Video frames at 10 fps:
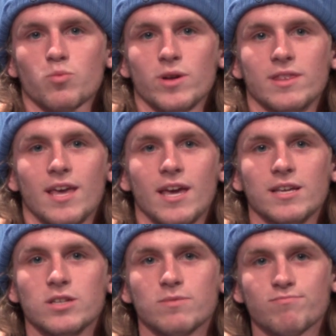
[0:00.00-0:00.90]
when
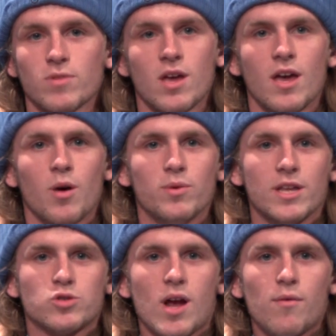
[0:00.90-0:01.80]
they
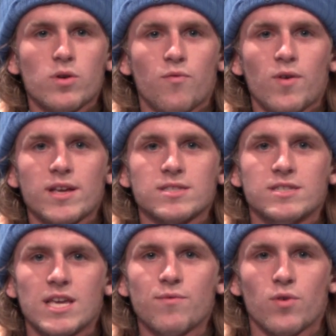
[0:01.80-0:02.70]
travel to face
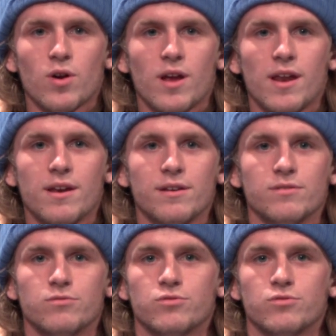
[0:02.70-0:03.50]
Denver. And